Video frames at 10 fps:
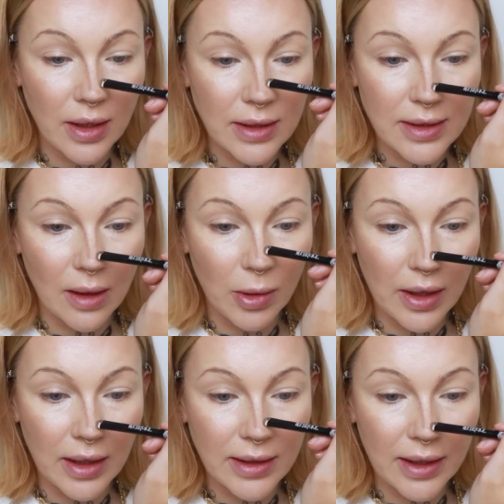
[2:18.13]
and it's
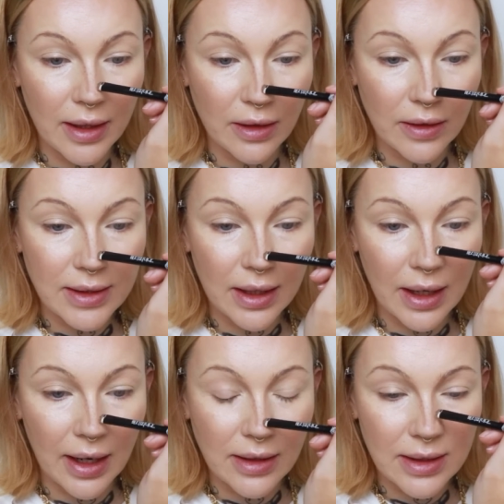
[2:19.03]
double-ended, and it looks like it
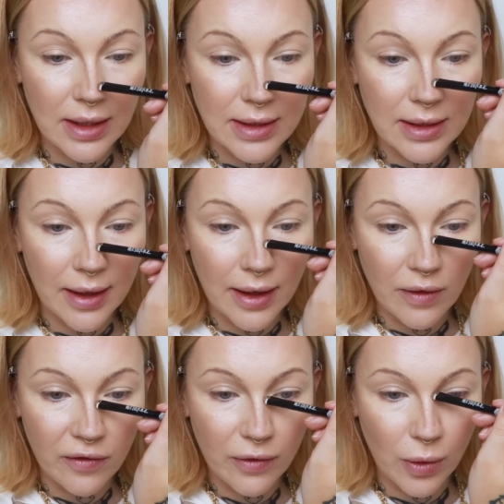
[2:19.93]
has a
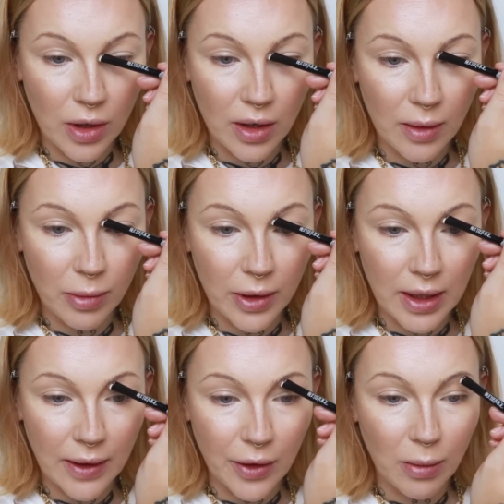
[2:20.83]
side for
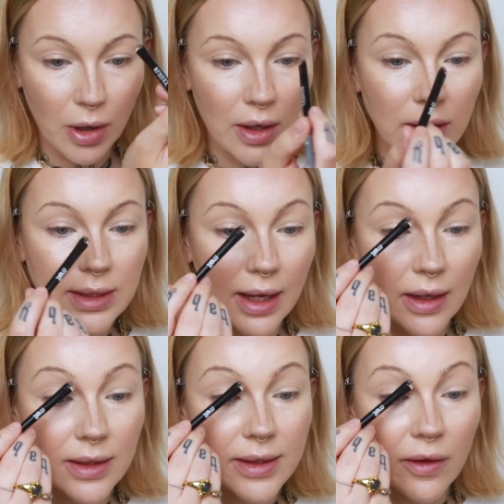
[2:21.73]
putting down your product
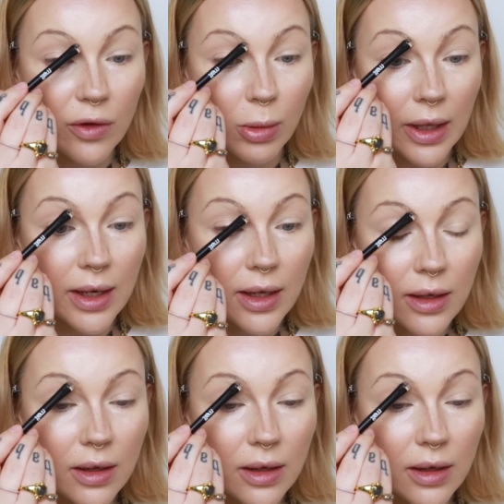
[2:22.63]
and a side for blending.